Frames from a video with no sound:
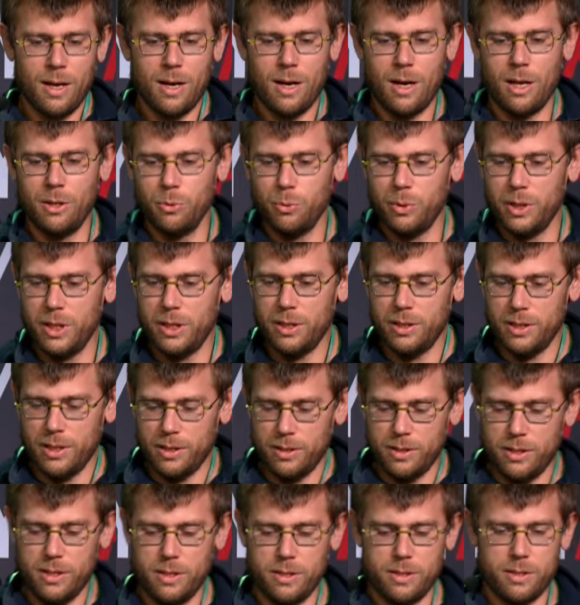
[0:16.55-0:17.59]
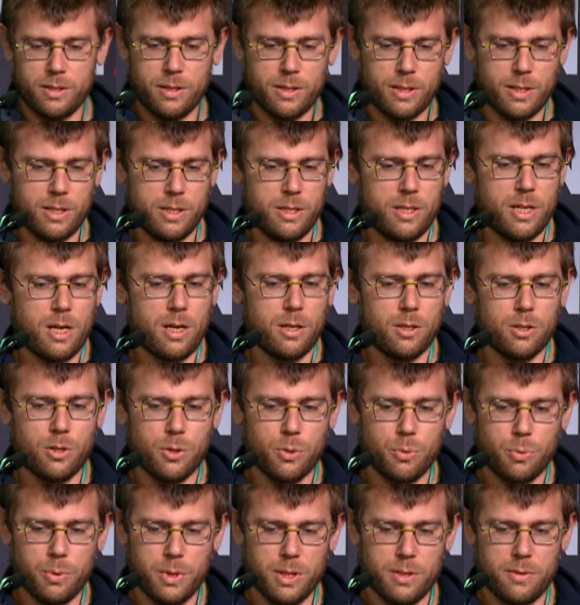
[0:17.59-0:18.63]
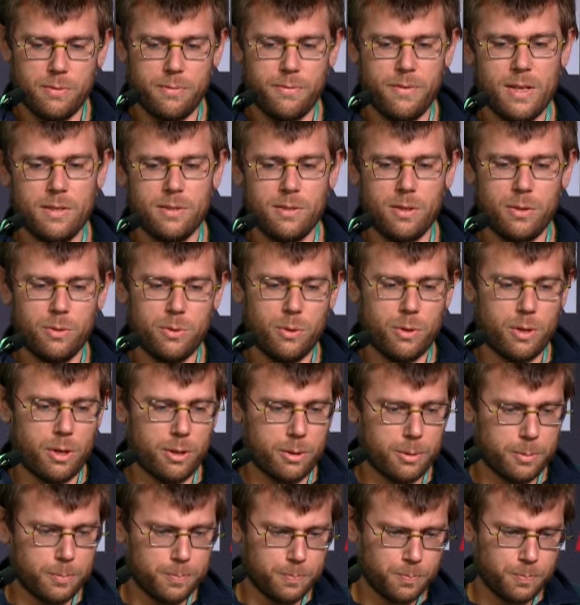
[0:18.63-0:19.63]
And we did this research with Vincent Dehors.